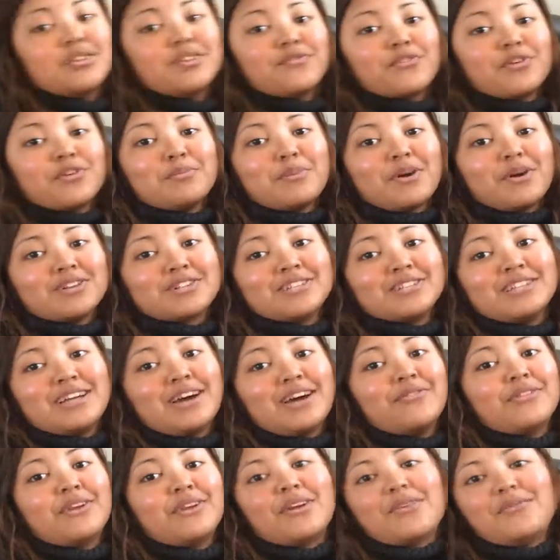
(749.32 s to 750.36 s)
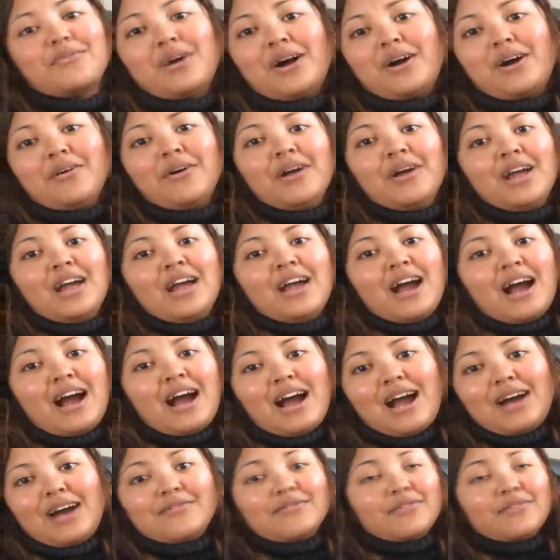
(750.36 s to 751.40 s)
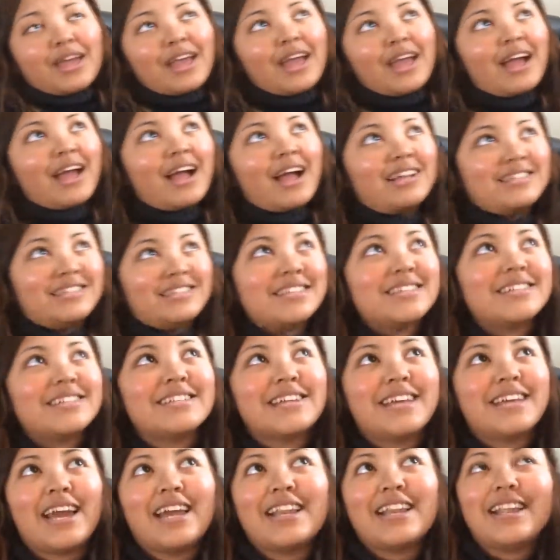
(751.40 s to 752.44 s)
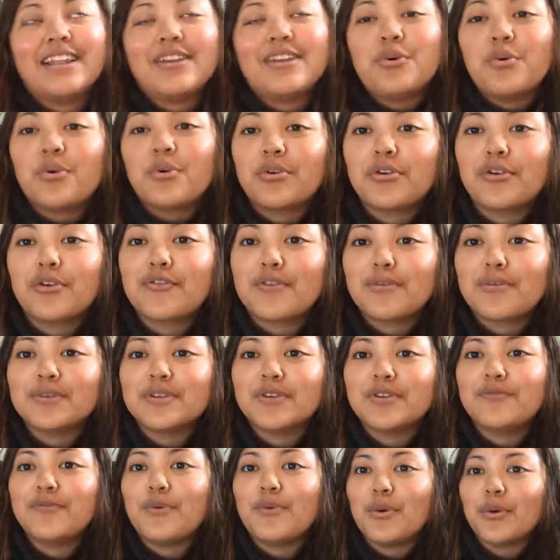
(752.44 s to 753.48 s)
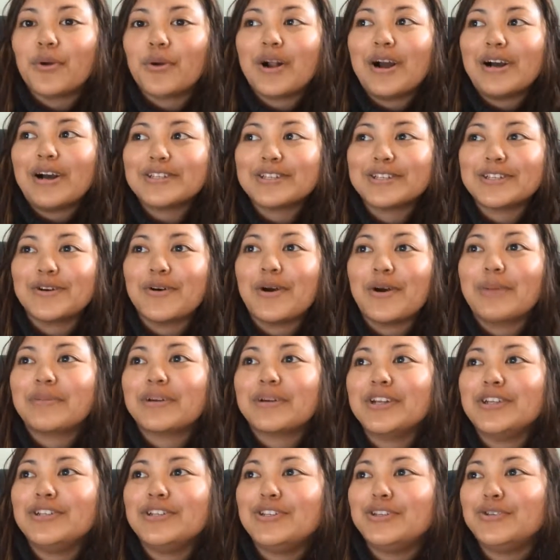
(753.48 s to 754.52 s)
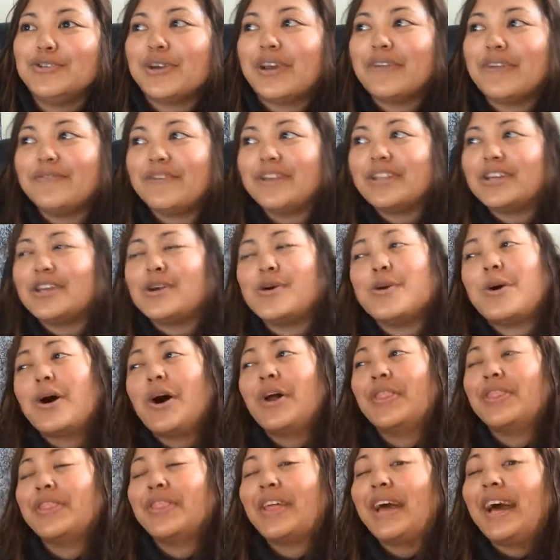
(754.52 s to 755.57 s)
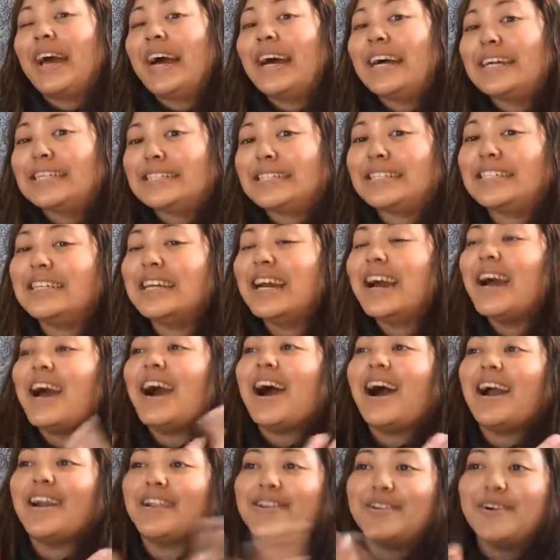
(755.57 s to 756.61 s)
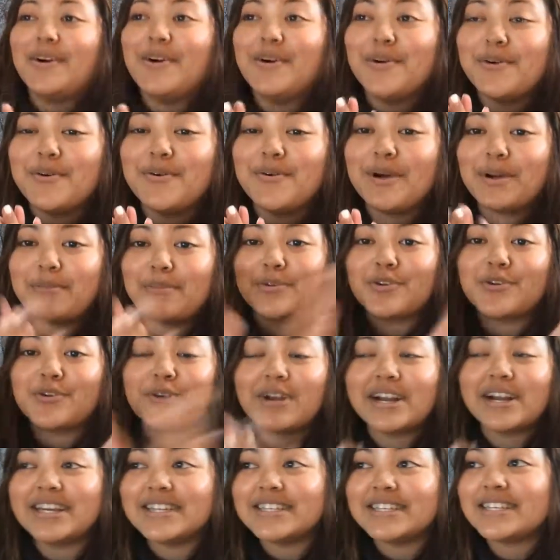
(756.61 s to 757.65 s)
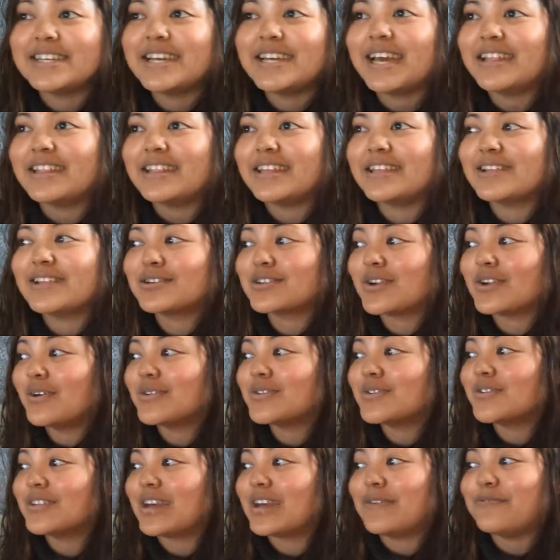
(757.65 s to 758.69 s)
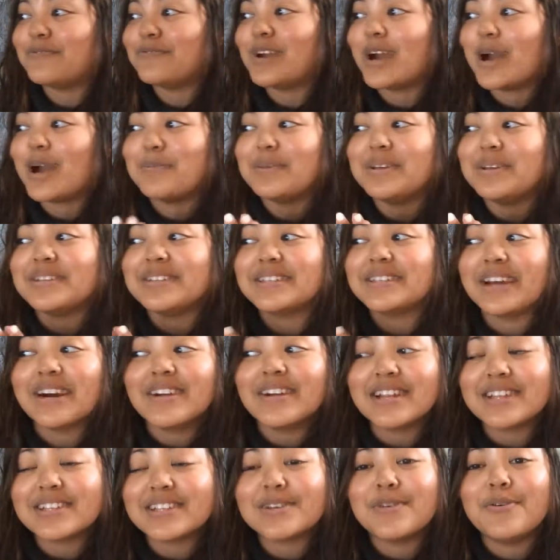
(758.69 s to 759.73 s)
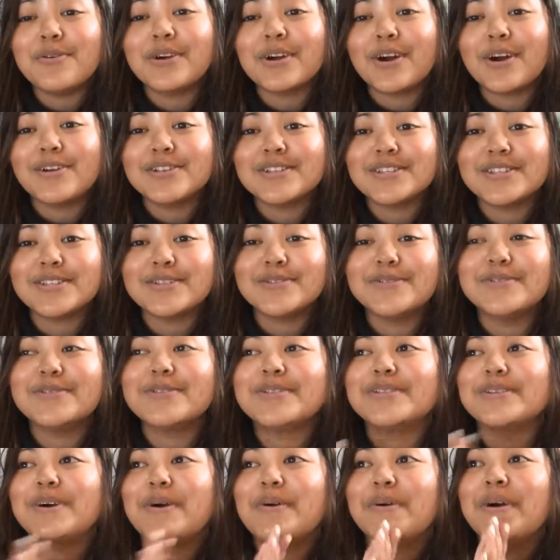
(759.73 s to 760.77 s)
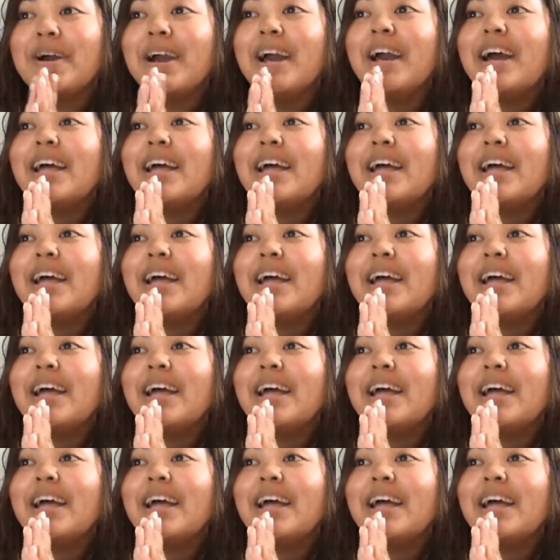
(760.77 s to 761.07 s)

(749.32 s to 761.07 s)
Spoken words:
Sephora box is down there. Wow. I did get an order from Sephora, so I'm gonna do a video on that. I know, I'm crazy. And then there's also that VIB sale that's going on soon, so